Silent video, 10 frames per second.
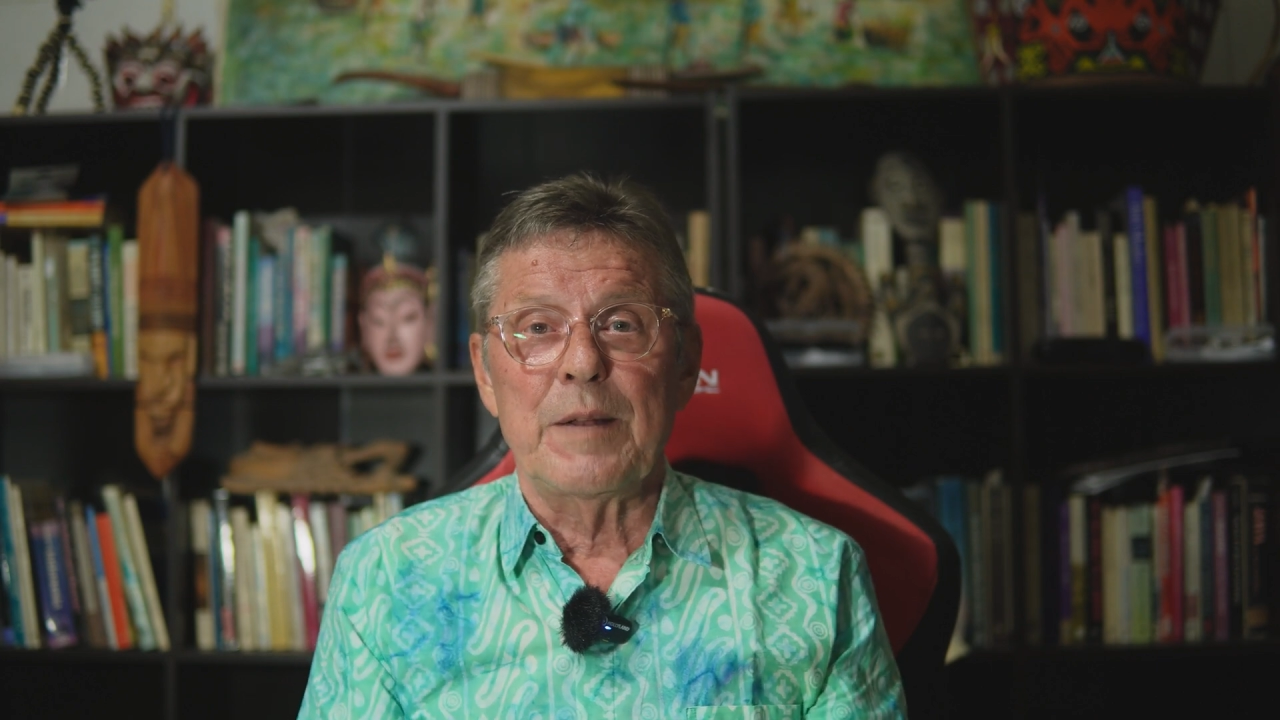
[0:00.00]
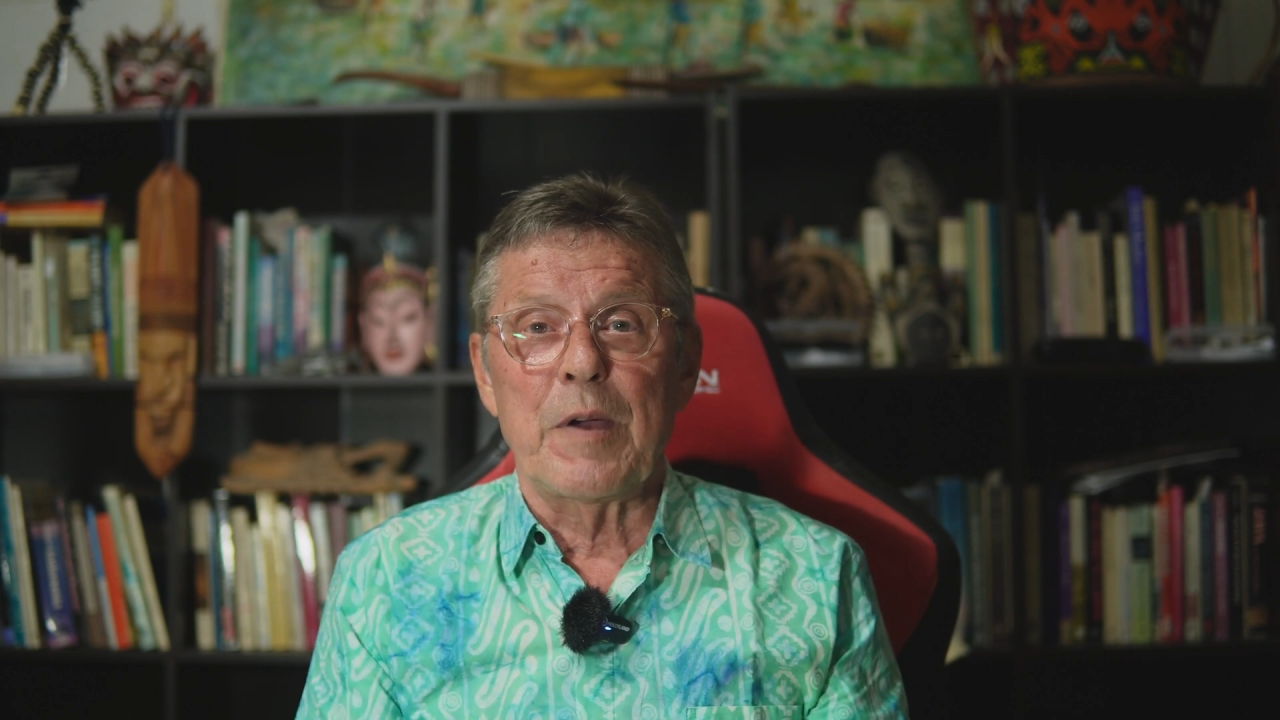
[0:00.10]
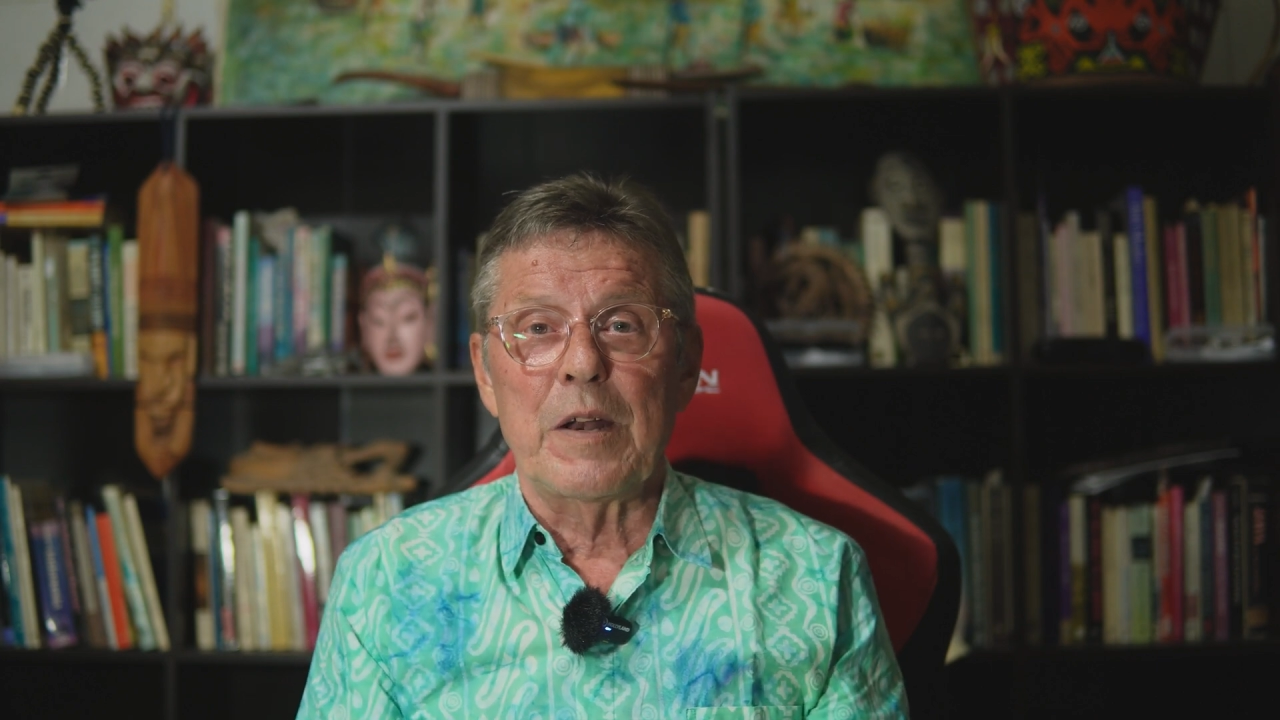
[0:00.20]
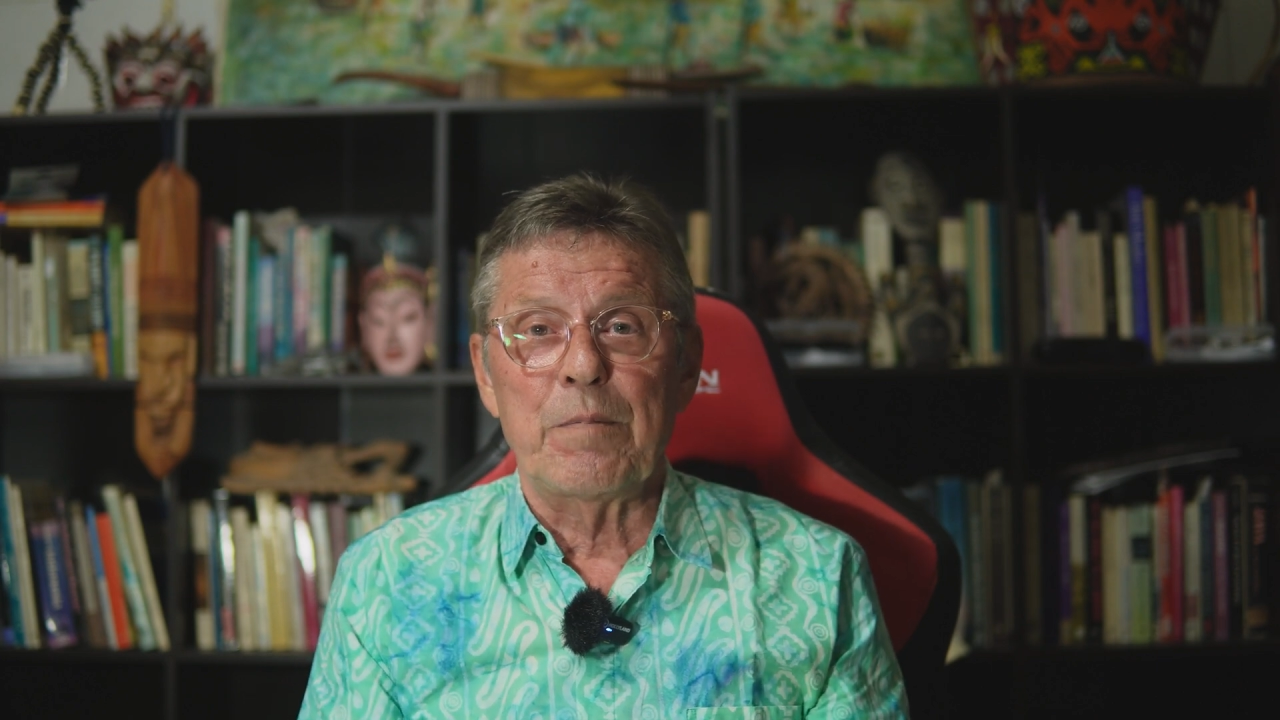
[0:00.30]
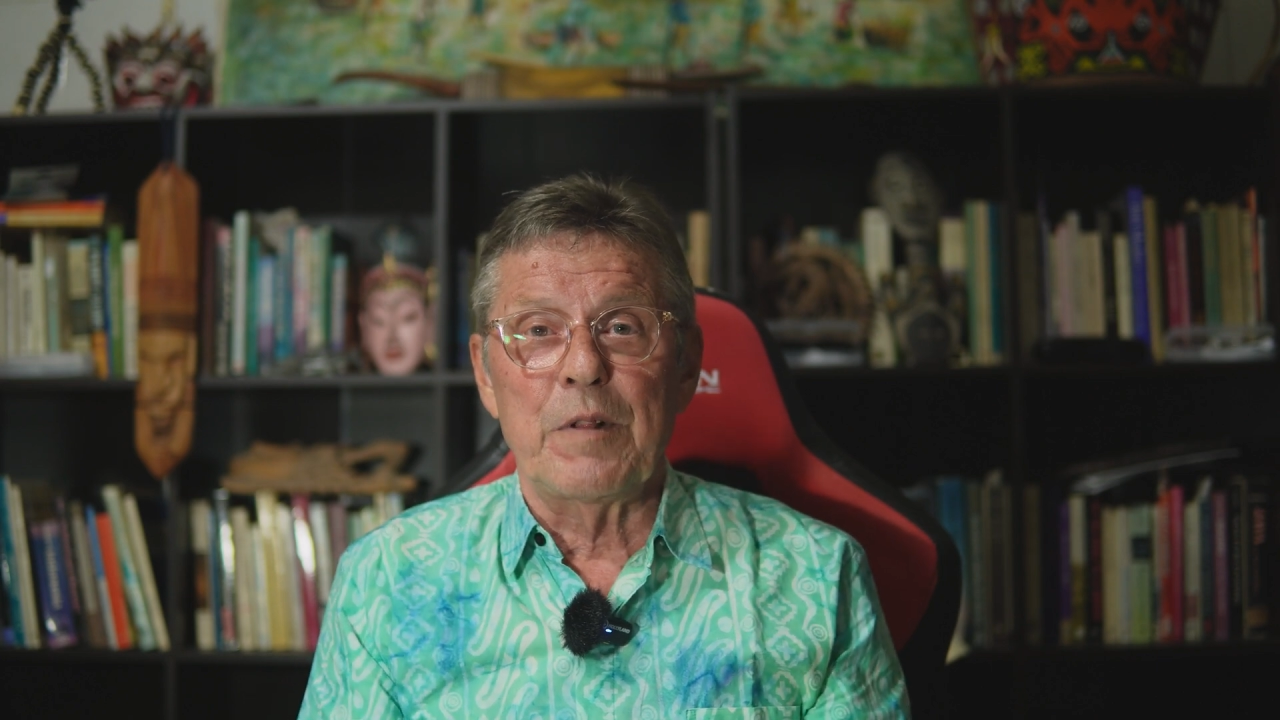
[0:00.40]

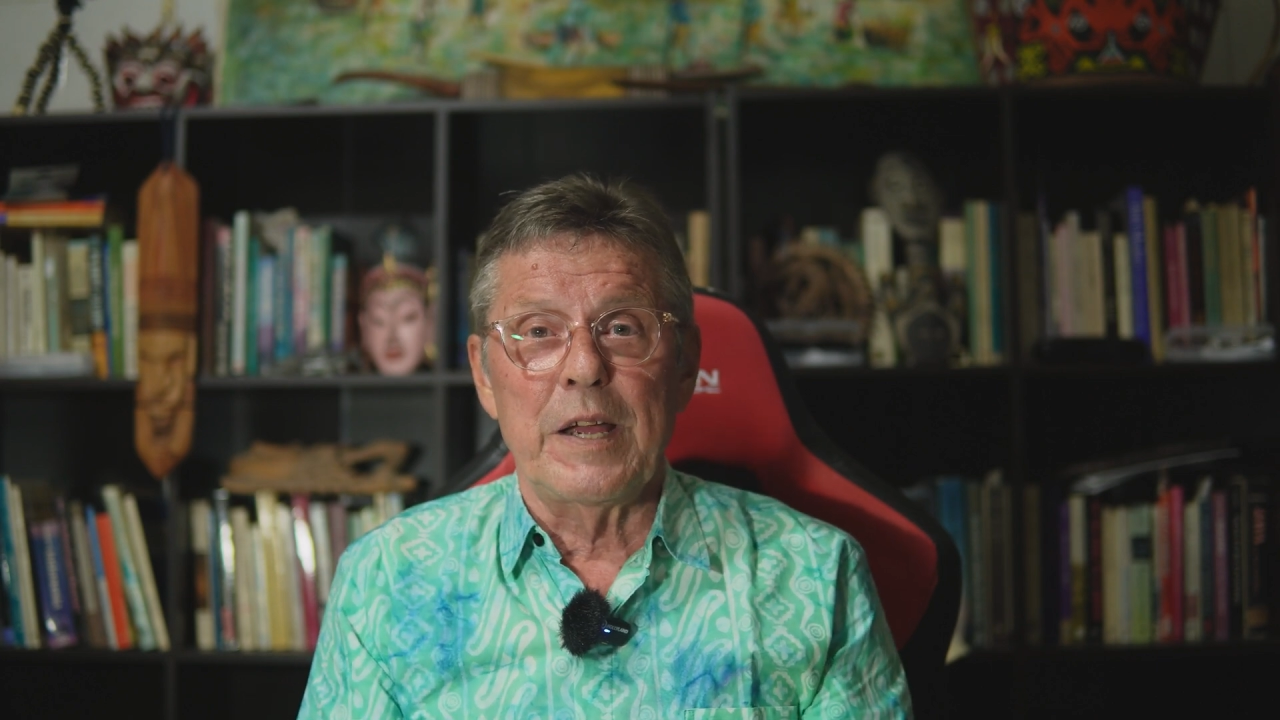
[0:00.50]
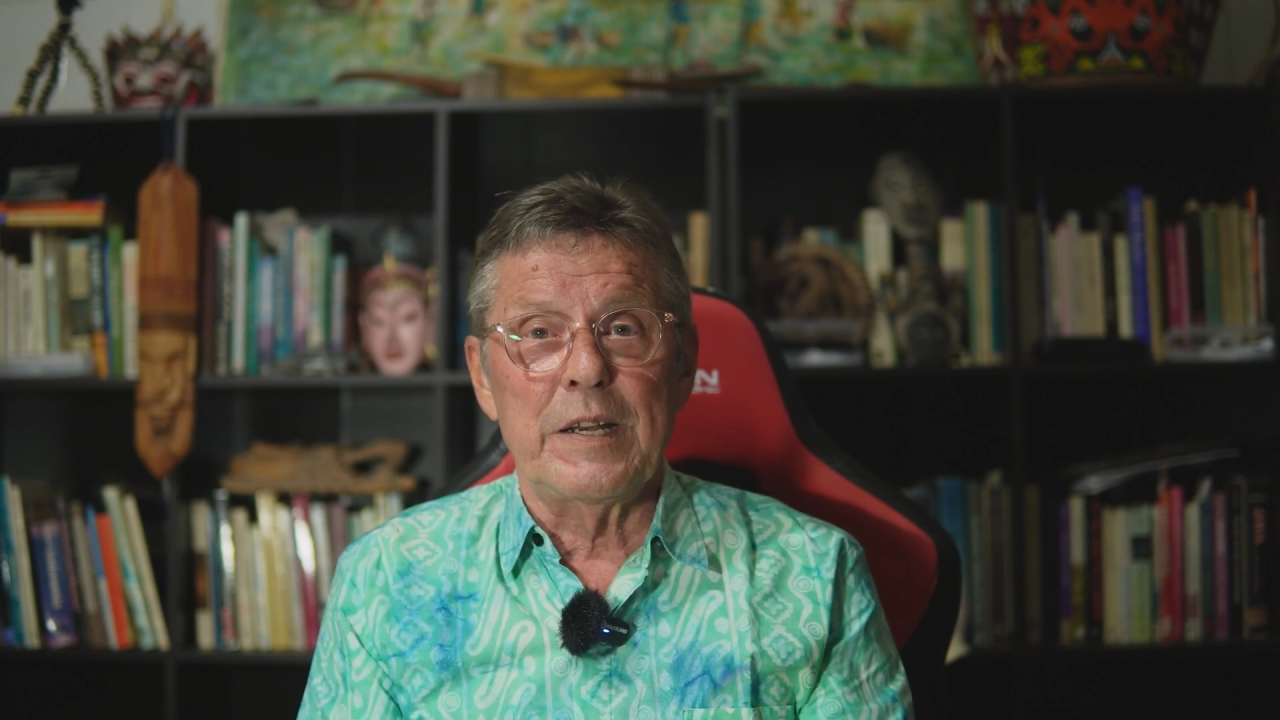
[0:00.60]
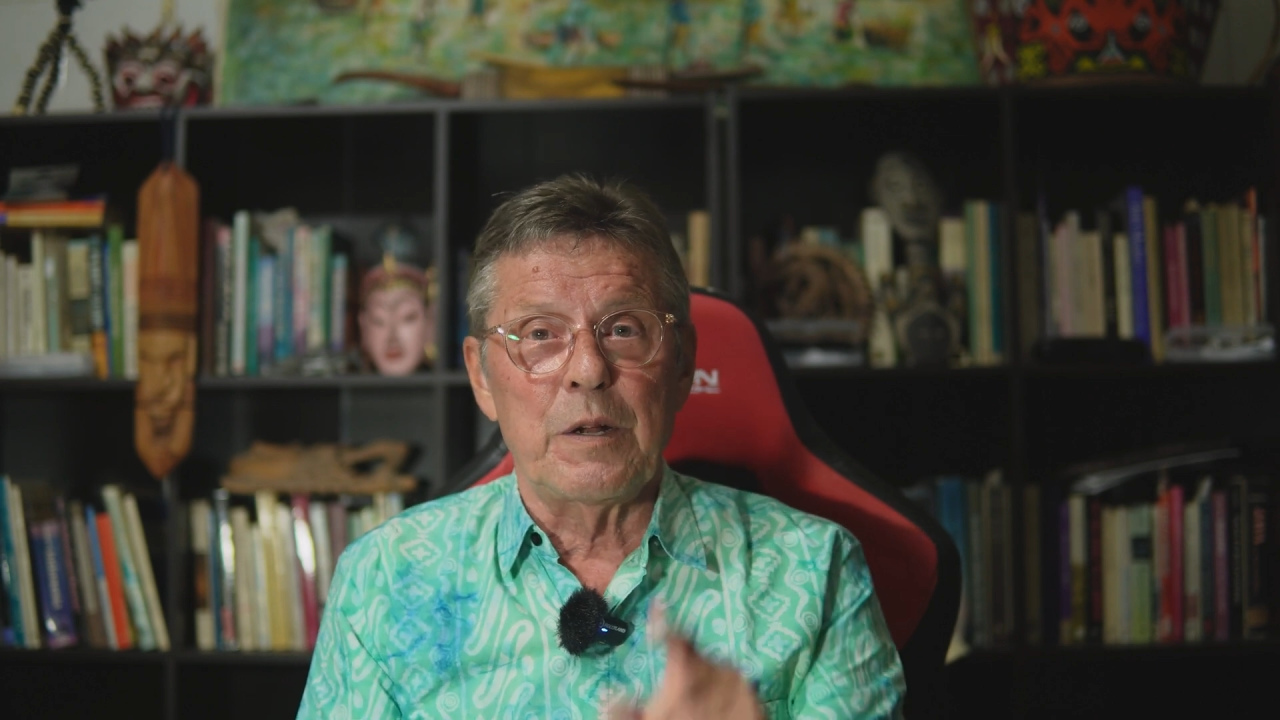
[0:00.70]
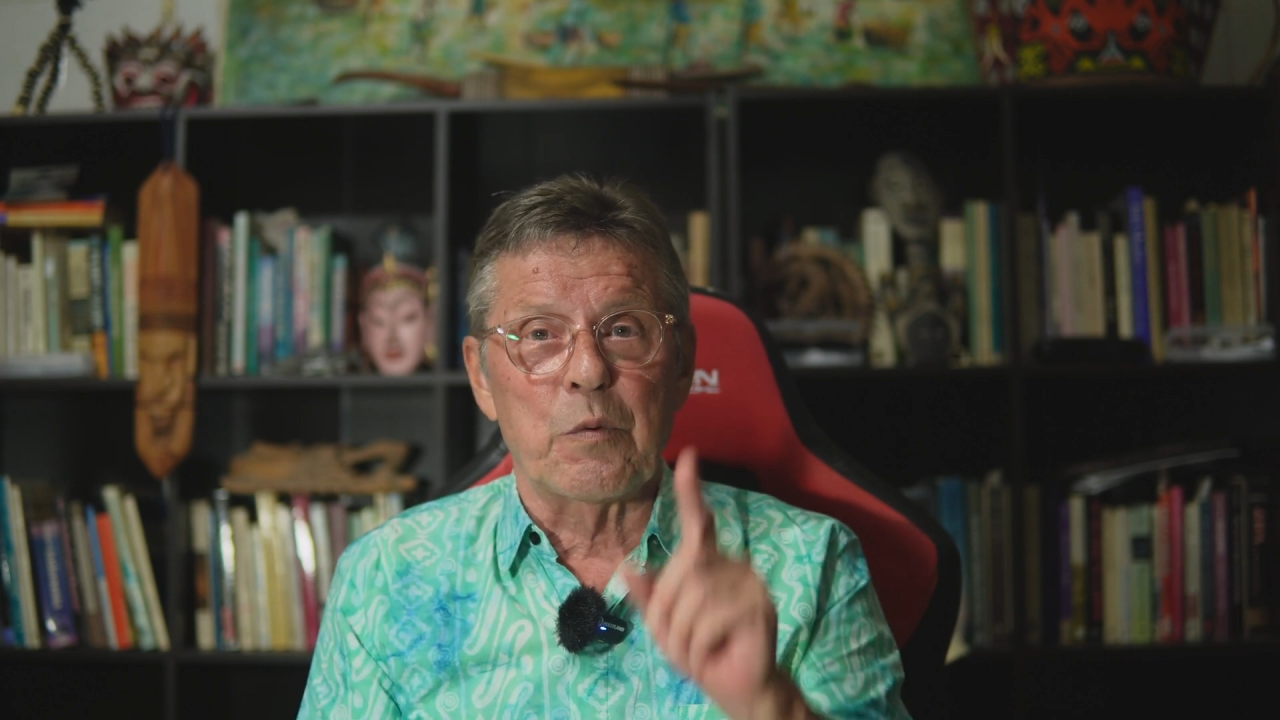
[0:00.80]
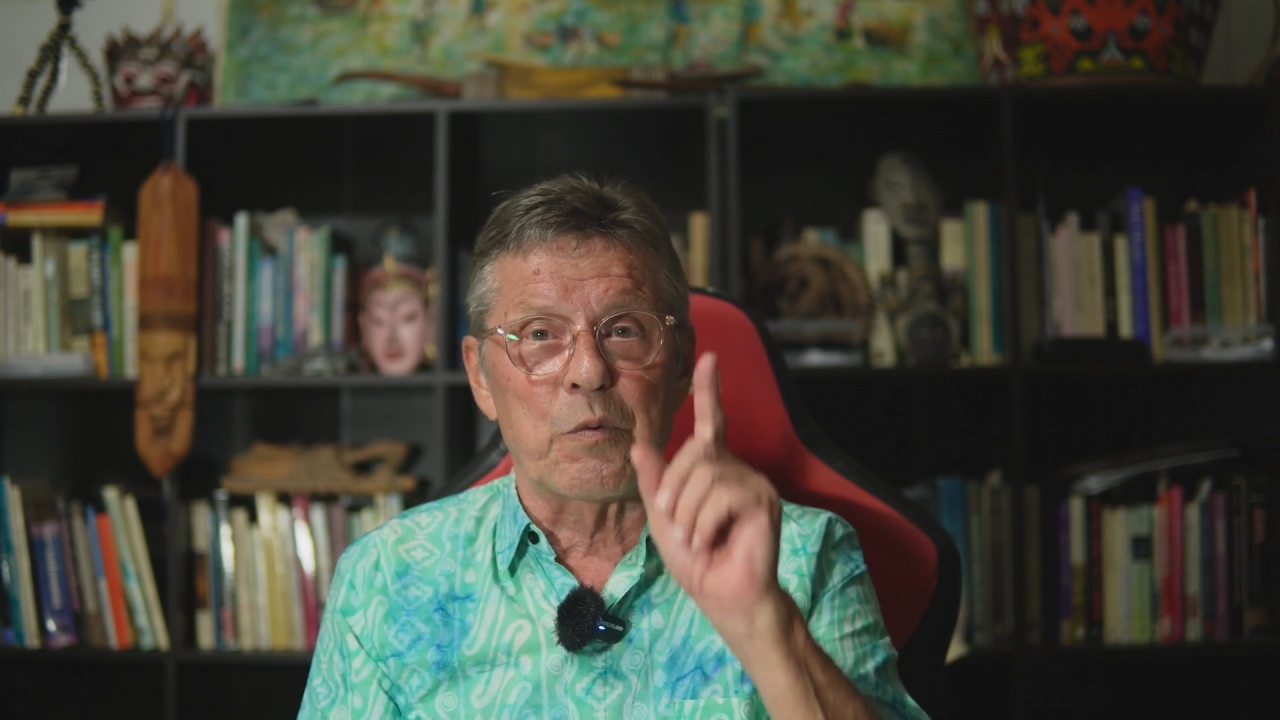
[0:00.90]
about applying it?